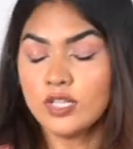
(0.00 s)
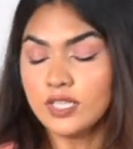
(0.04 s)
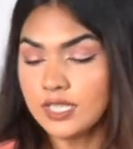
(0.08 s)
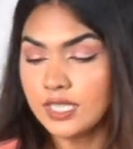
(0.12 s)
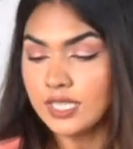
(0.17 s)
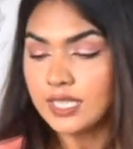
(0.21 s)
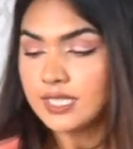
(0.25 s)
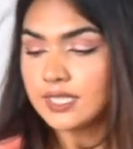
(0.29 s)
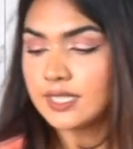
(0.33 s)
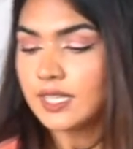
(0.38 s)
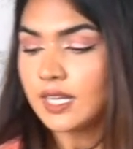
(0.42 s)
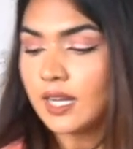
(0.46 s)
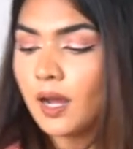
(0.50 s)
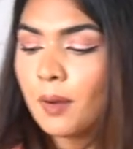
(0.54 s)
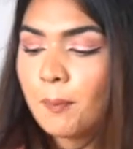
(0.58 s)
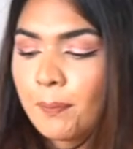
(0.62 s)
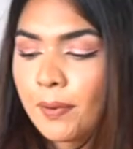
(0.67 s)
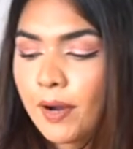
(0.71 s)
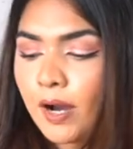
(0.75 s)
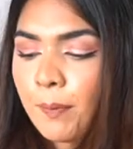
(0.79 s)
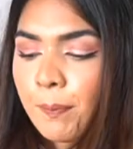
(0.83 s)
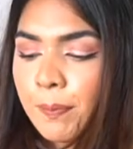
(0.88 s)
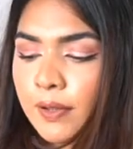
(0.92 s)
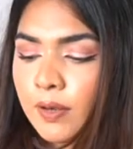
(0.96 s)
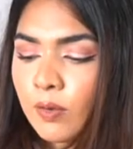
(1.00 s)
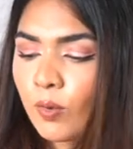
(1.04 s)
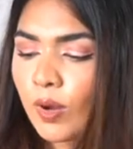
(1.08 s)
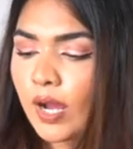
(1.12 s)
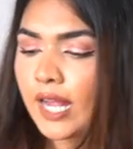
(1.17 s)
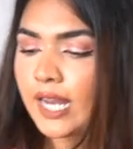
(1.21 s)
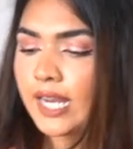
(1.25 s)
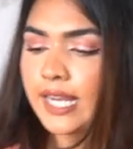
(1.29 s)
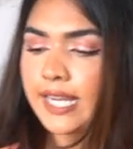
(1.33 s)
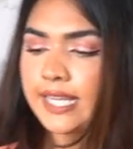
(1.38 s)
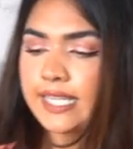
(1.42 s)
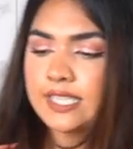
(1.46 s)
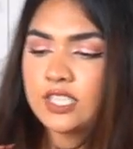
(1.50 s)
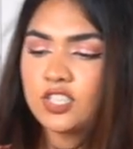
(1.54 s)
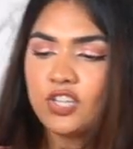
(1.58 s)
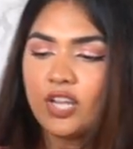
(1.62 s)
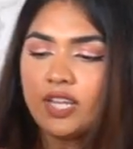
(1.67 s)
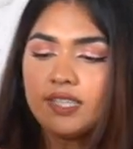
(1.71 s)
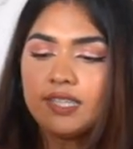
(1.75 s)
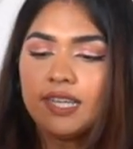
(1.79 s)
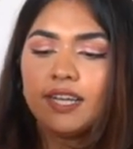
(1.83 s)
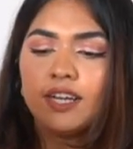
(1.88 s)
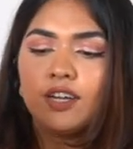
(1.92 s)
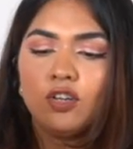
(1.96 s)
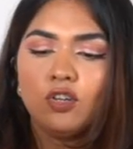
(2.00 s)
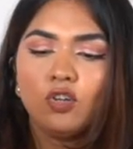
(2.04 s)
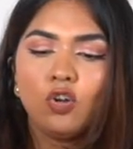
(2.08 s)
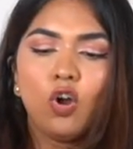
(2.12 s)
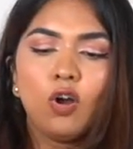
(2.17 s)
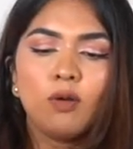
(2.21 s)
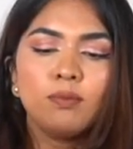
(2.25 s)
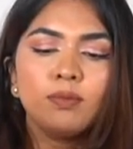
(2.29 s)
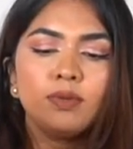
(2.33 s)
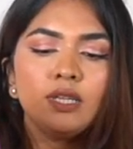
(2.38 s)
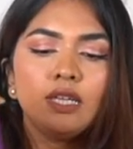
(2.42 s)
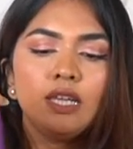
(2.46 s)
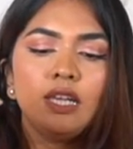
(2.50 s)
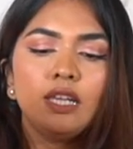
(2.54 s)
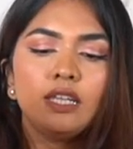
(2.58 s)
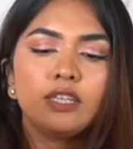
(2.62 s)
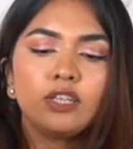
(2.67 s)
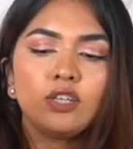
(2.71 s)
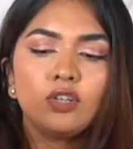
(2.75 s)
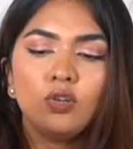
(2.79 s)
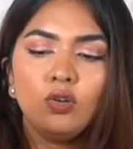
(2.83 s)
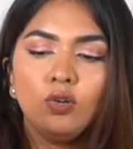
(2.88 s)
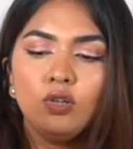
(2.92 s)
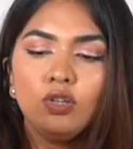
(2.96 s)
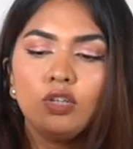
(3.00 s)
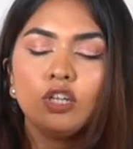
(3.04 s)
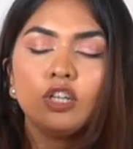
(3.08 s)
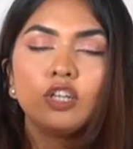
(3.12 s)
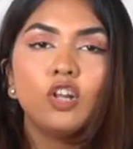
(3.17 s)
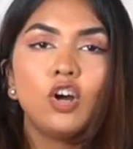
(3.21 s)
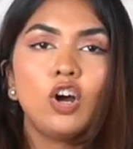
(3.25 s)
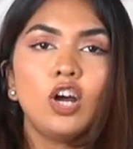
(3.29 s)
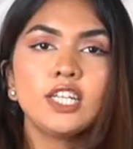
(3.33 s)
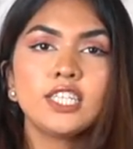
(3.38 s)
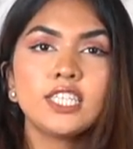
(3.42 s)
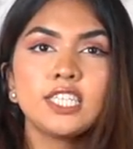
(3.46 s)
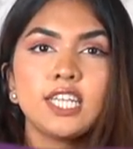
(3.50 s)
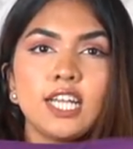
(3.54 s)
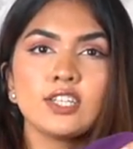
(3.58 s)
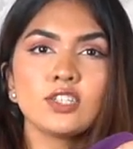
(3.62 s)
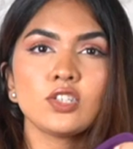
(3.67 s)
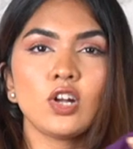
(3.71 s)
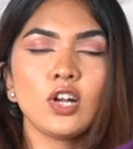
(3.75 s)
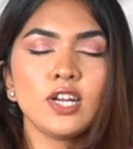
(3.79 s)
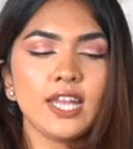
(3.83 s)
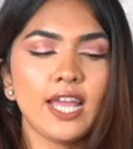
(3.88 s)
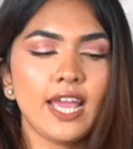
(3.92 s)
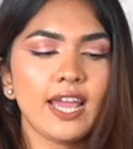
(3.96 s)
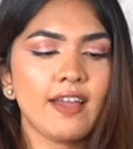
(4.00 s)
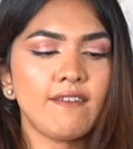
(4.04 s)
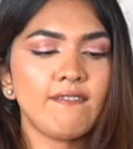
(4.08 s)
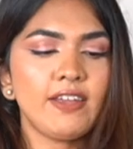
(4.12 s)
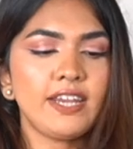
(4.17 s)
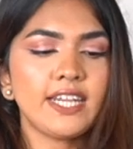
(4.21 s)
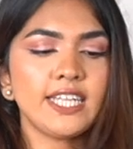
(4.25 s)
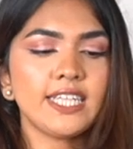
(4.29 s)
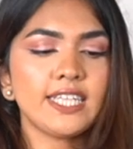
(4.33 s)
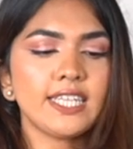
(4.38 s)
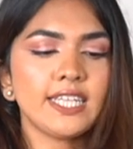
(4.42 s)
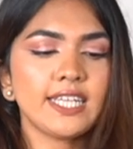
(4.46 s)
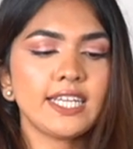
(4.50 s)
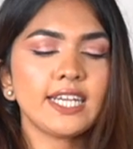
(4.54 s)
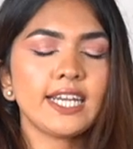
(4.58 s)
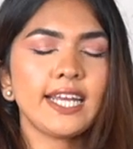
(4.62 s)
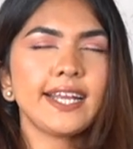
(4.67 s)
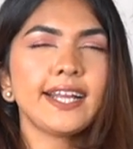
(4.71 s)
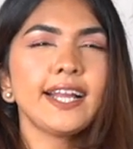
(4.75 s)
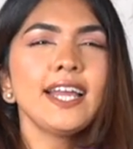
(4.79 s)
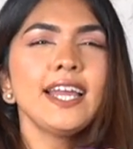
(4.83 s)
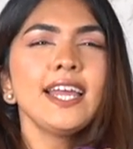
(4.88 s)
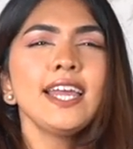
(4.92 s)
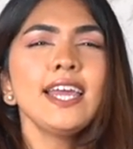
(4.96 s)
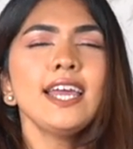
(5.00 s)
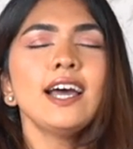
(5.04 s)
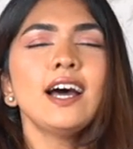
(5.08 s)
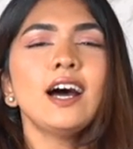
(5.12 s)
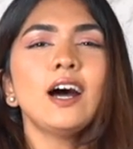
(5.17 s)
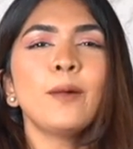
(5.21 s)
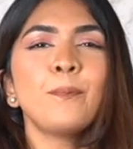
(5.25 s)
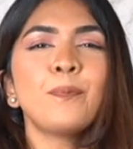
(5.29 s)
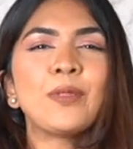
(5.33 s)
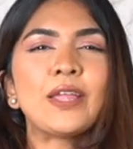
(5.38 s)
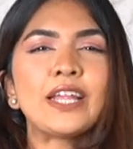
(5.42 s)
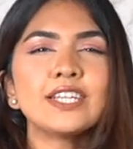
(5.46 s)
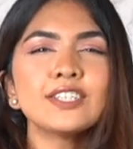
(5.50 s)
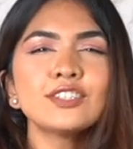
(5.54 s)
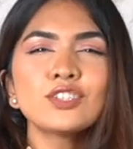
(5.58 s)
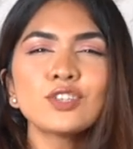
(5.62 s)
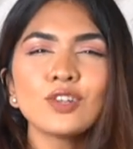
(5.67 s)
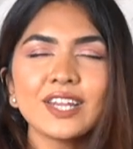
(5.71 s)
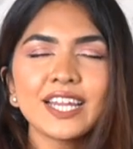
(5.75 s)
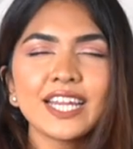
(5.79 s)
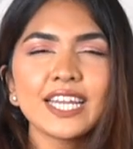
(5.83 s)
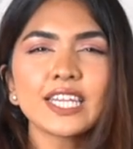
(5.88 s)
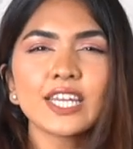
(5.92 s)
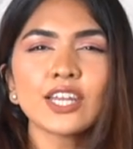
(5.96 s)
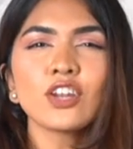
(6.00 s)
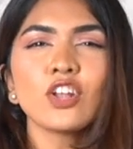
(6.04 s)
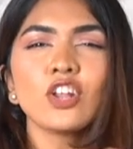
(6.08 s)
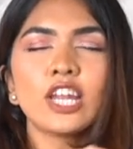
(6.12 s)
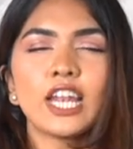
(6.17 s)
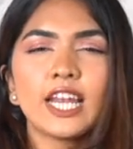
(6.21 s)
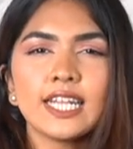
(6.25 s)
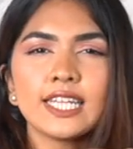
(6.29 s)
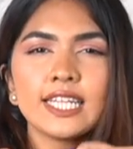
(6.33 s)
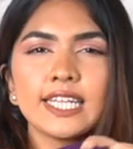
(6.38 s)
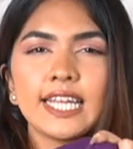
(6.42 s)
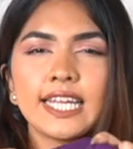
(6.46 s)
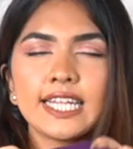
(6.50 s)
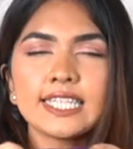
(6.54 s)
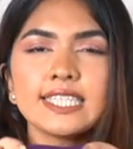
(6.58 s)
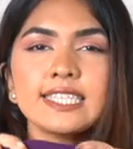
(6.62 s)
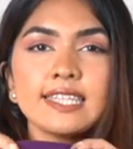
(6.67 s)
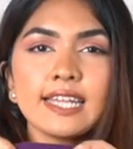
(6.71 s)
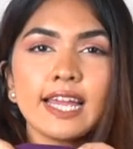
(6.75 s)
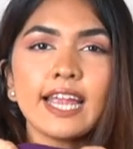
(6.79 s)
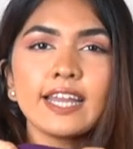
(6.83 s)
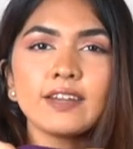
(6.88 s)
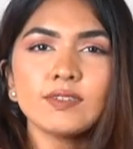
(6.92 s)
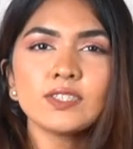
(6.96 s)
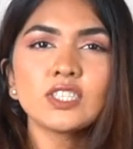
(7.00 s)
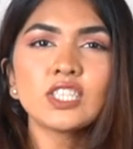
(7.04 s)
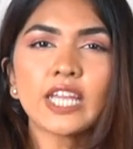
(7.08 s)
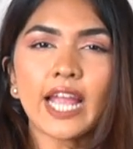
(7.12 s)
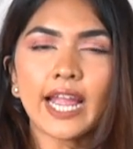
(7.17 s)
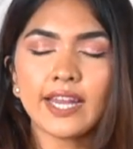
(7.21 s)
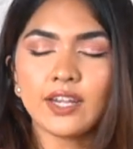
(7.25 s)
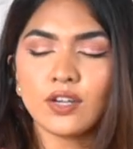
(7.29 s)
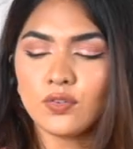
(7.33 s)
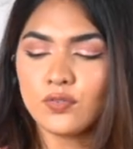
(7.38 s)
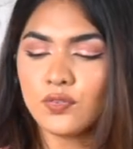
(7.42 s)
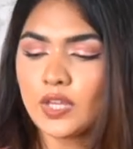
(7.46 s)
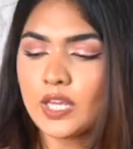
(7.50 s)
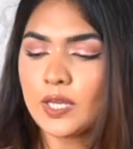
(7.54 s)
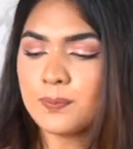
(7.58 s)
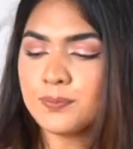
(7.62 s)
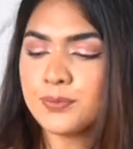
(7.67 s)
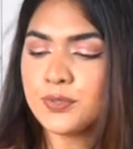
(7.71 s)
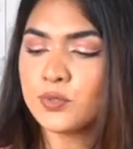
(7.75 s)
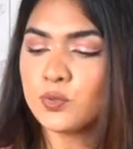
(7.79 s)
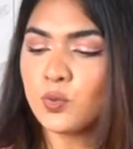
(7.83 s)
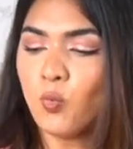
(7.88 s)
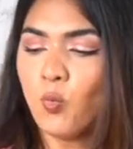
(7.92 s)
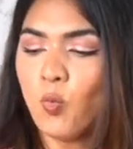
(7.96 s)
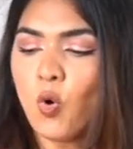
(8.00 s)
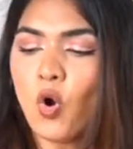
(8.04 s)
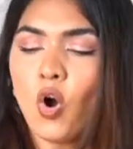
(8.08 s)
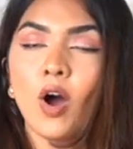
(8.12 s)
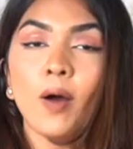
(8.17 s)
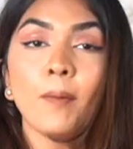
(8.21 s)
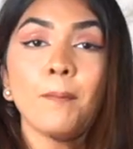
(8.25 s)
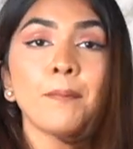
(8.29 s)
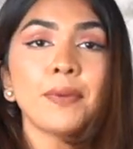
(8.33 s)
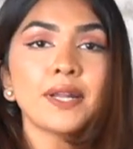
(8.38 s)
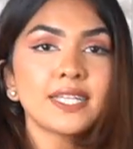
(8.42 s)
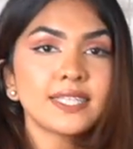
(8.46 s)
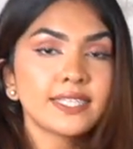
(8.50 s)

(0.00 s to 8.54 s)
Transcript: this, the purple one, it's just like a normal, you know, cloth. It does not have anything like insulated or anything inside which kind of keeps you warm, but